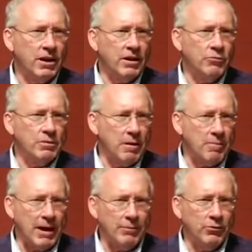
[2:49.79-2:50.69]
I'd read
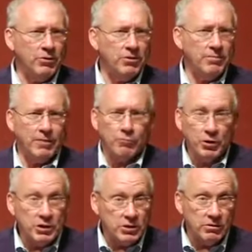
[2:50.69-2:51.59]
my Bible with them. I'd
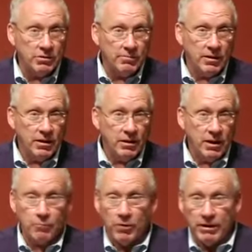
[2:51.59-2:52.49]
preach to them.
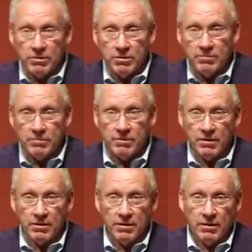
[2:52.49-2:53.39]
I'd pray with them.
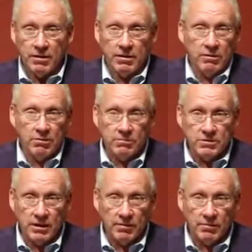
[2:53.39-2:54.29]
And they'd go home
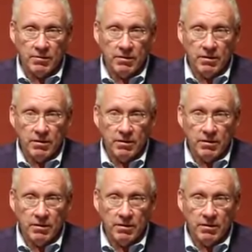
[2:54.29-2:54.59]
the same.